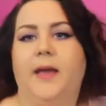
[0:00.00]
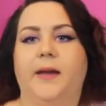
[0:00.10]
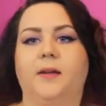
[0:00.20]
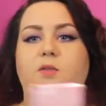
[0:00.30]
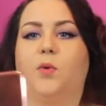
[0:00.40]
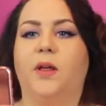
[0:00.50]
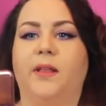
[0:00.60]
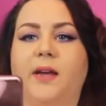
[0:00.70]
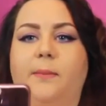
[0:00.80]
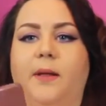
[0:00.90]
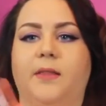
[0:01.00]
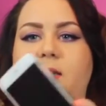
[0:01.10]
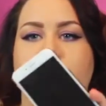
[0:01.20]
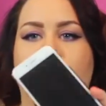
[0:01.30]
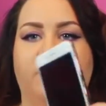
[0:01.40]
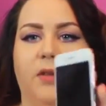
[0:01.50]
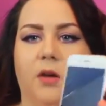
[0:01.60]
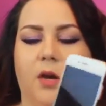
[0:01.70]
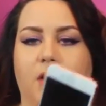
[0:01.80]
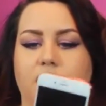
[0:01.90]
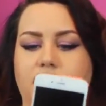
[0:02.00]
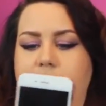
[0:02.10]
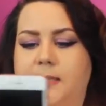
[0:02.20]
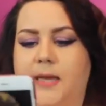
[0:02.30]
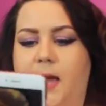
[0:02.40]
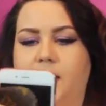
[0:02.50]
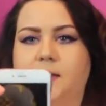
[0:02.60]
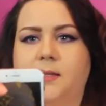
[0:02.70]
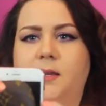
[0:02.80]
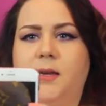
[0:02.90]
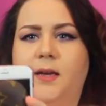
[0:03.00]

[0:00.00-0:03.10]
And what I like about this, so I have the 6S.